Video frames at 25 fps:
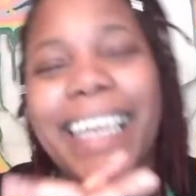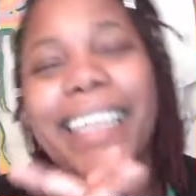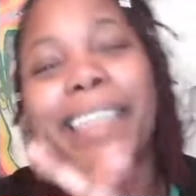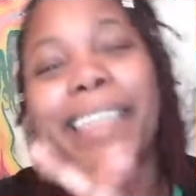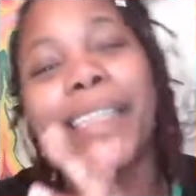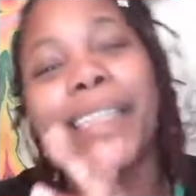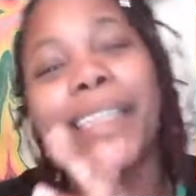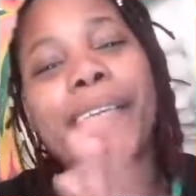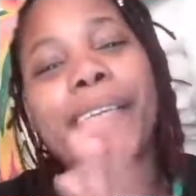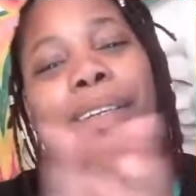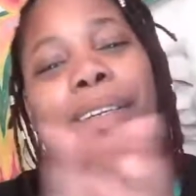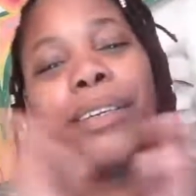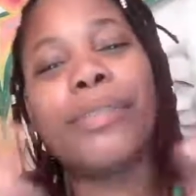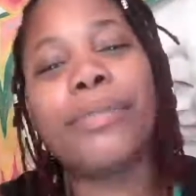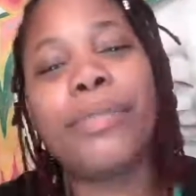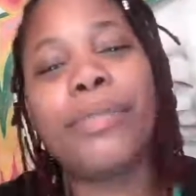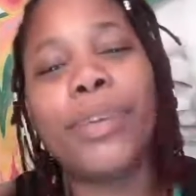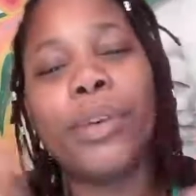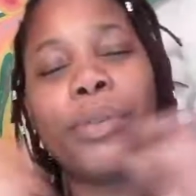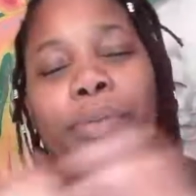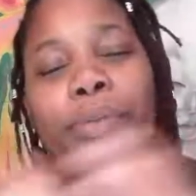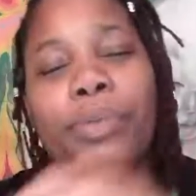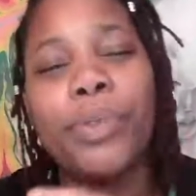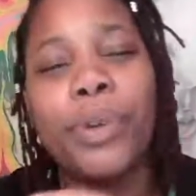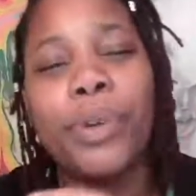Theater
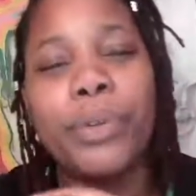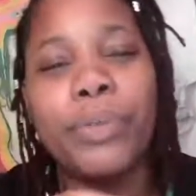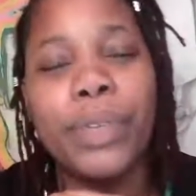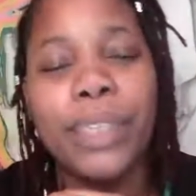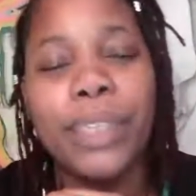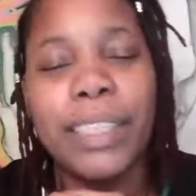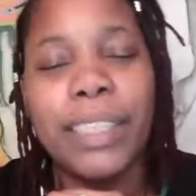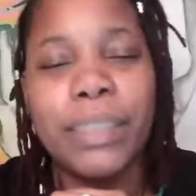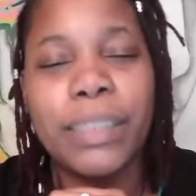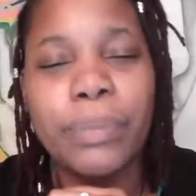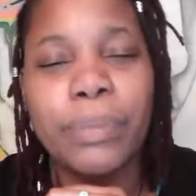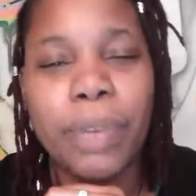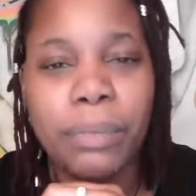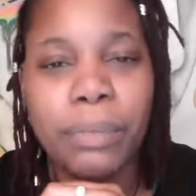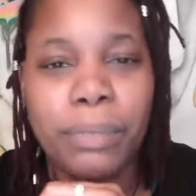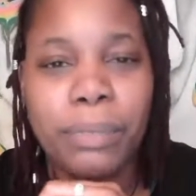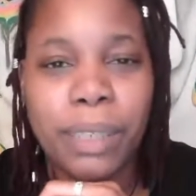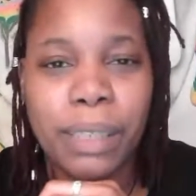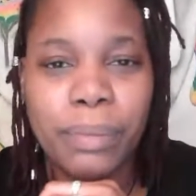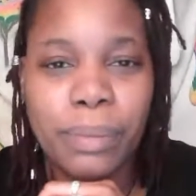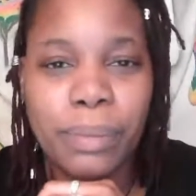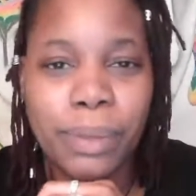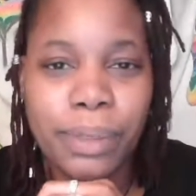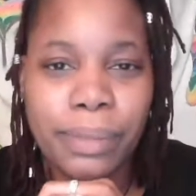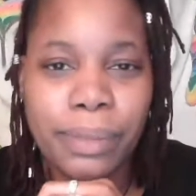for really smart
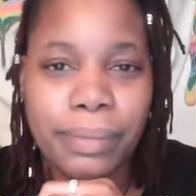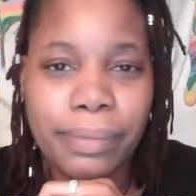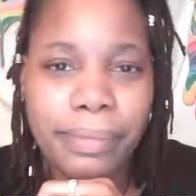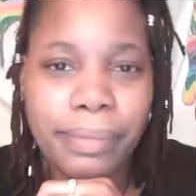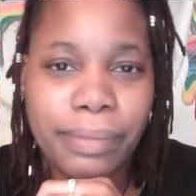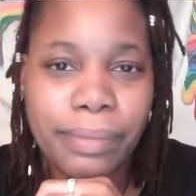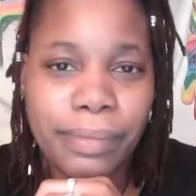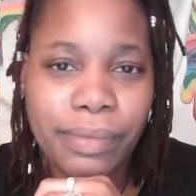people.